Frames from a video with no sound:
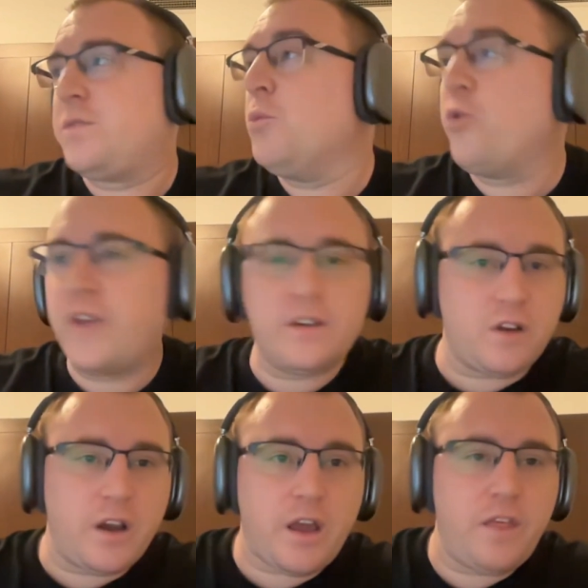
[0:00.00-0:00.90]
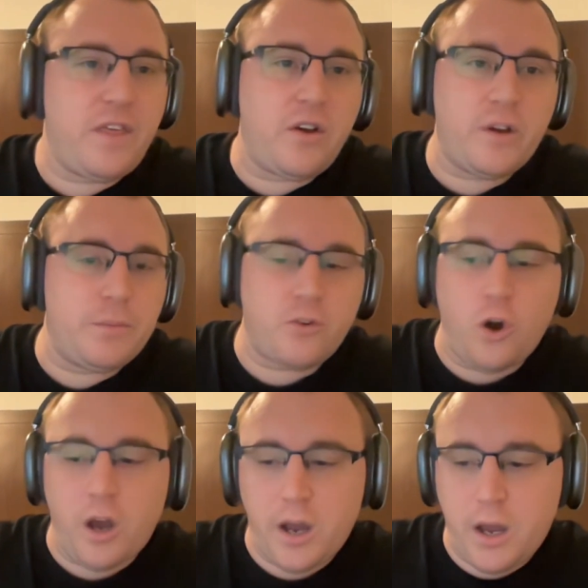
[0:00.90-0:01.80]
Small things like Ethereum's
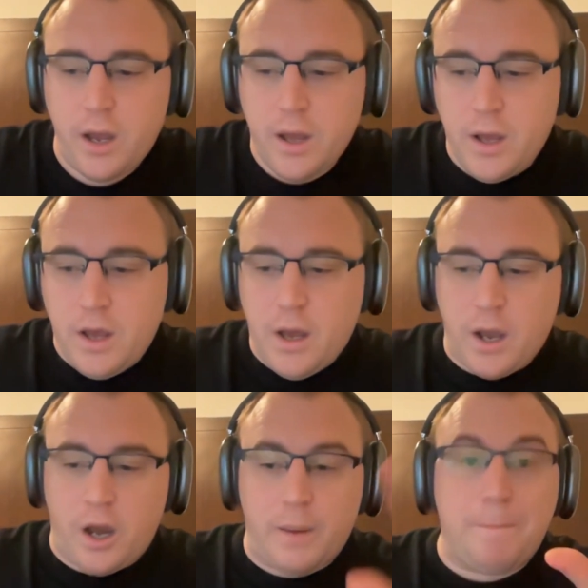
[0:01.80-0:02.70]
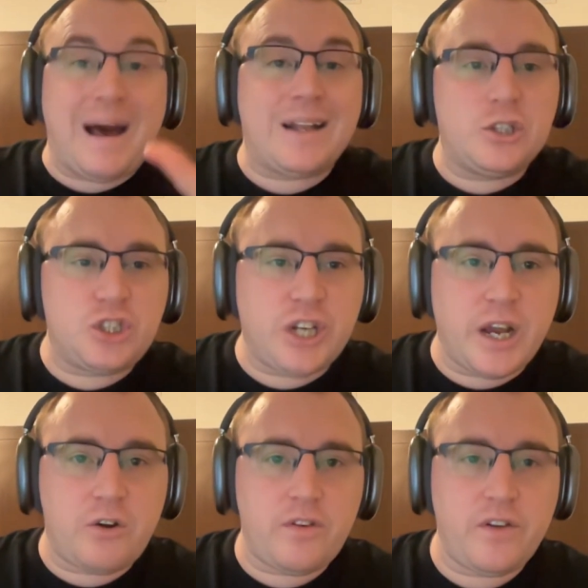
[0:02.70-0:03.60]
got a kind of balance
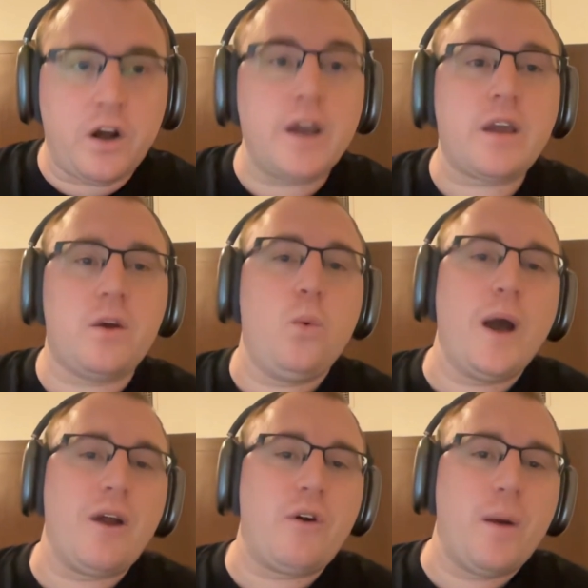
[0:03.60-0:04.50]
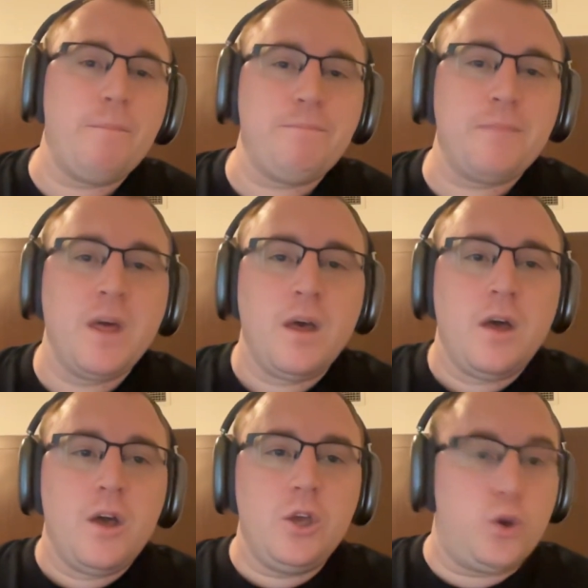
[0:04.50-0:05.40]
checker, if you like, where
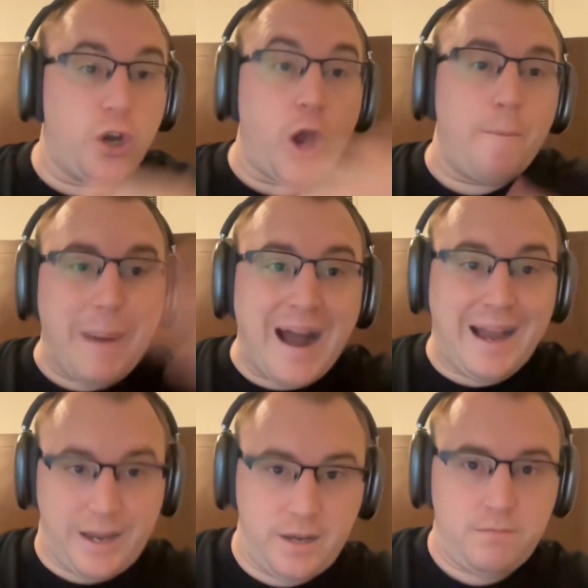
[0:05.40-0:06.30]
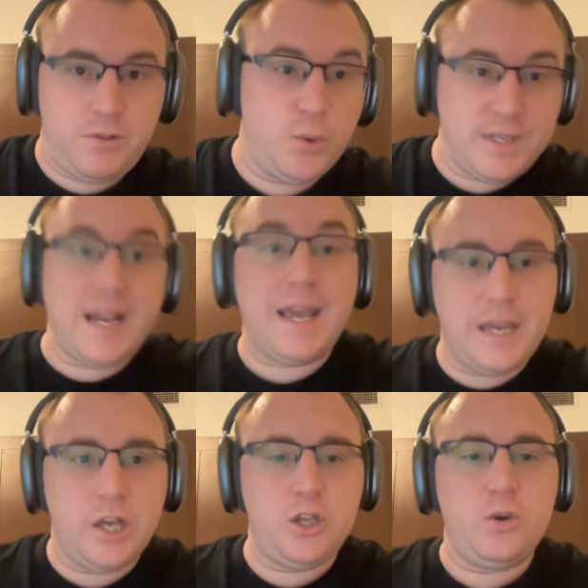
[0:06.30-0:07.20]
you can go back to a
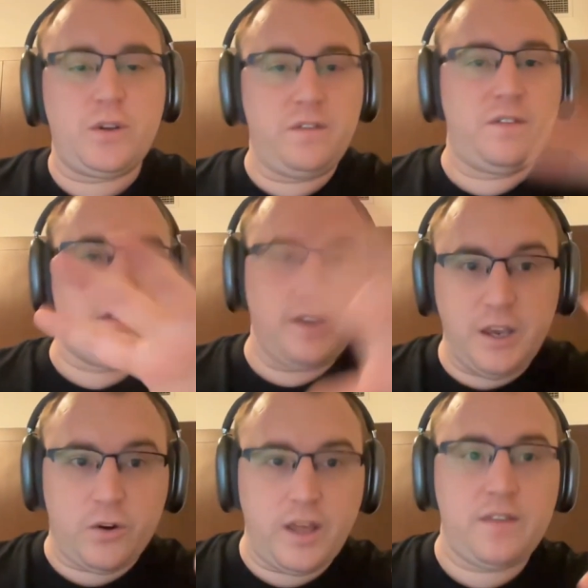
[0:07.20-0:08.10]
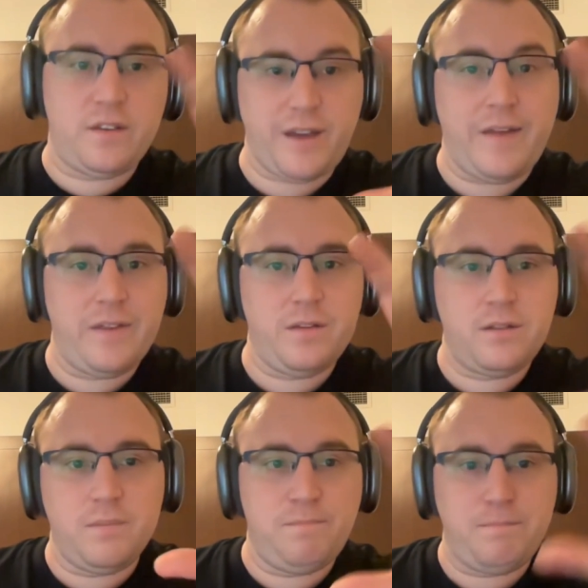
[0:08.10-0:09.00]
date and you can see on Etherscan
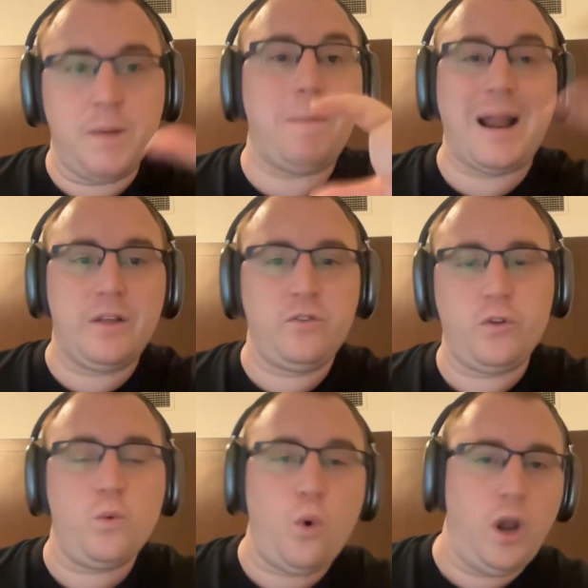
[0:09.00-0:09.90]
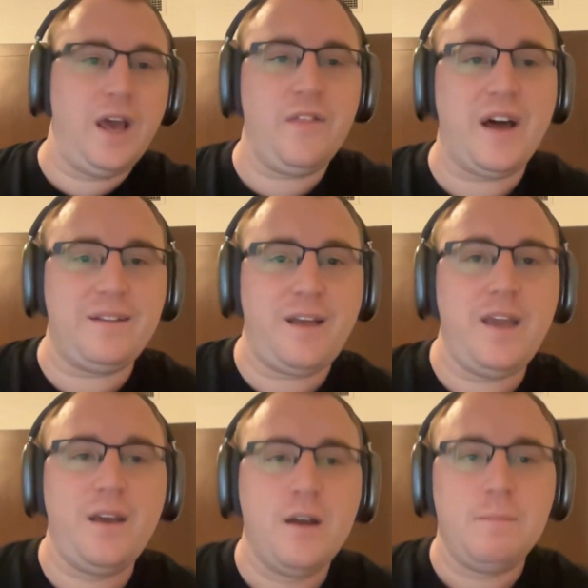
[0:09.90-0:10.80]
the balance on the wallet at that
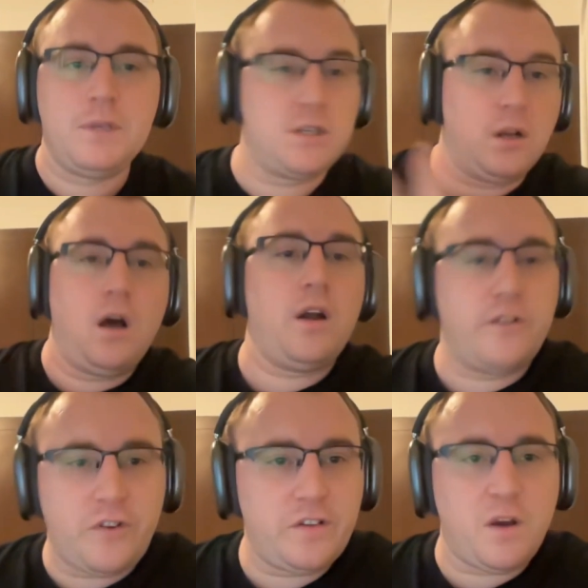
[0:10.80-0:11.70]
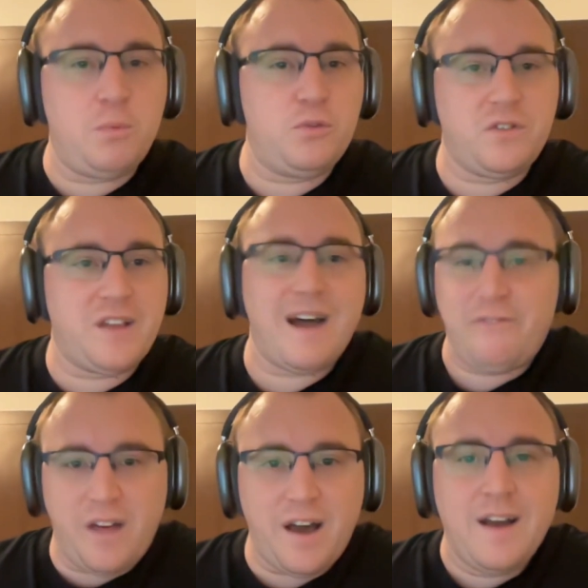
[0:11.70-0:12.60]
date. Solana, for example, doesn't
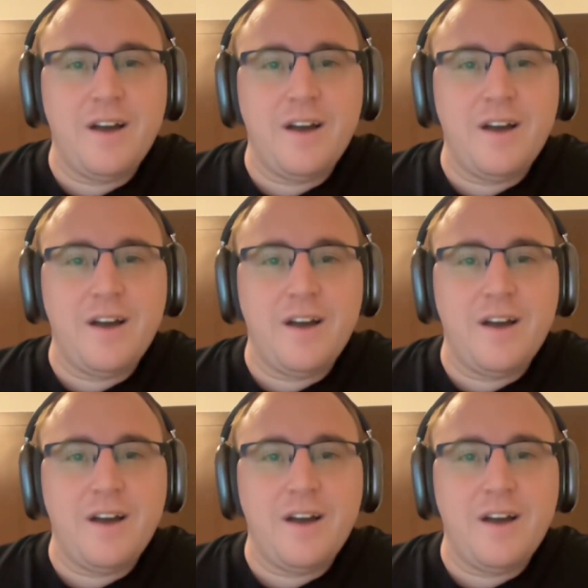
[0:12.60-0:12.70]
have that.